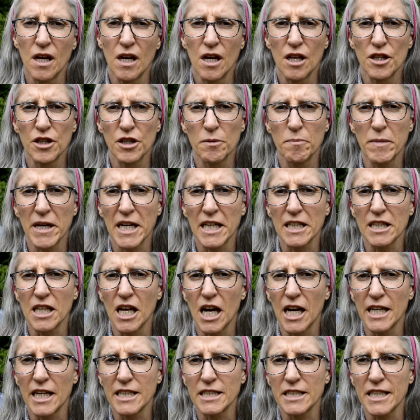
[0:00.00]
main
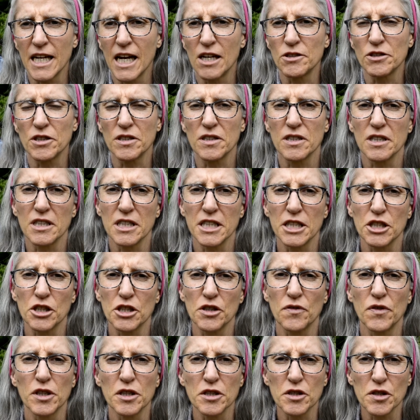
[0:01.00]
line down to the leach
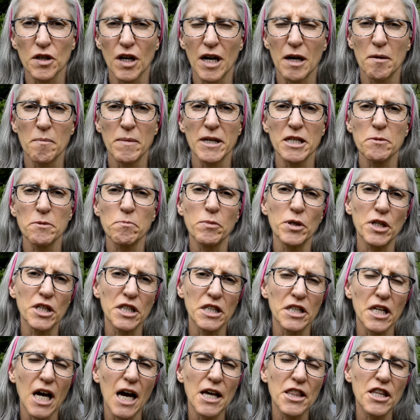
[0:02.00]
field. So I may put
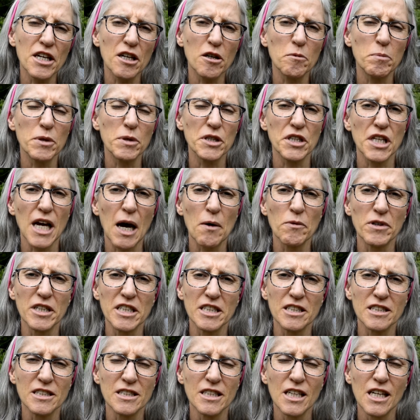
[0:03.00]
in, I think I'll put that one
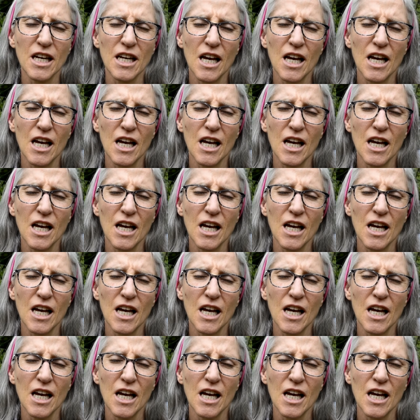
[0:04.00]
in.